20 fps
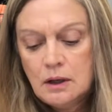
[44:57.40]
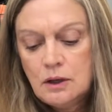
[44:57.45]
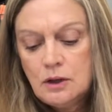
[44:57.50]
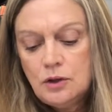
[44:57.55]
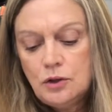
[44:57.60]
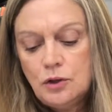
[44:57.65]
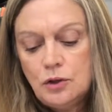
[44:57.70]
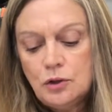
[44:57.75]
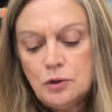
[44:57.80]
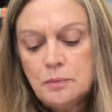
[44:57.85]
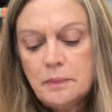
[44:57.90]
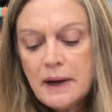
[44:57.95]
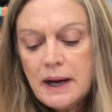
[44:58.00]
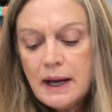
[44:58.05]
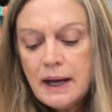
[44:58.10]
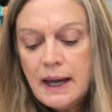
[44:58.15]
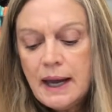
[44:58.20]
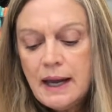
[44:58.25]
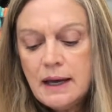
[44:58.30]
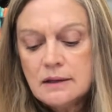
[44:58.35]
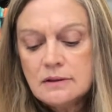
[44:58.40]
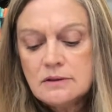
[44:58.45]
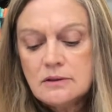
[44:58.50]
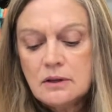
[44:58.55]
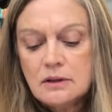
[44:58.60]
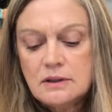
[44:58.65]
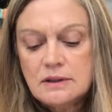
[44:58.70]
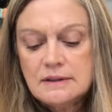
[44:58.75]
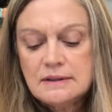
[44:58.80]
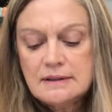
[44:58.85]
New by Hands
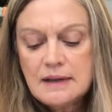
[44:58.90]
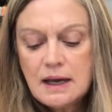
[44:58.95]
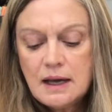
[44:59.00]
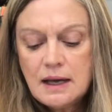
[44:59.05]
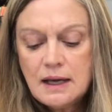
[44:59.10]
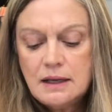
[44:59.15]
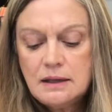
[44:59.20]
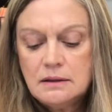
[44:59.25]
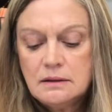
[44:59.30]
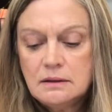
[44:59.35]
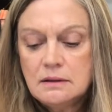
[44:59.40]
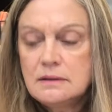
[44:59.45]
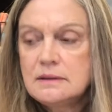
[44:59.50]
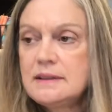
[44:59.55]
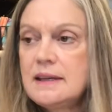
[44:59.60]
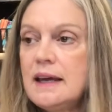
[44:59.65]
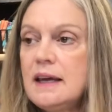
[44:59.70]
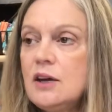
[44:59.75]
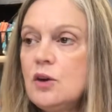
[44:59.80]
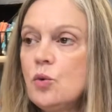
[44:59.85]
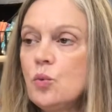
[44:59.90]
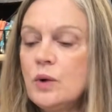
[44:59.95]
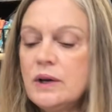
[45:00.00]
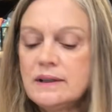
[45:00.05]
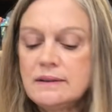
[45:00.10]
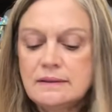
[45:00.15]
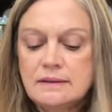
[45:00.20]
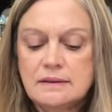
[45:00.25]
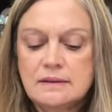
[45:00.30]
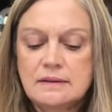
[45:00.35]
On Design, Take
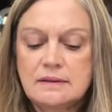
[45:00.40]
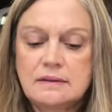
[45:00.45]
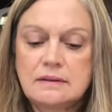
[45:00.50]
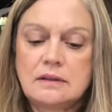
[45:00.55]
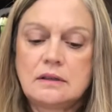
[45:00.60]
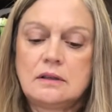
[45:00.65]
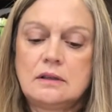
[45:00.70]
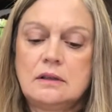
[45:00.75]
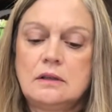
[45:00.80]
Whisks.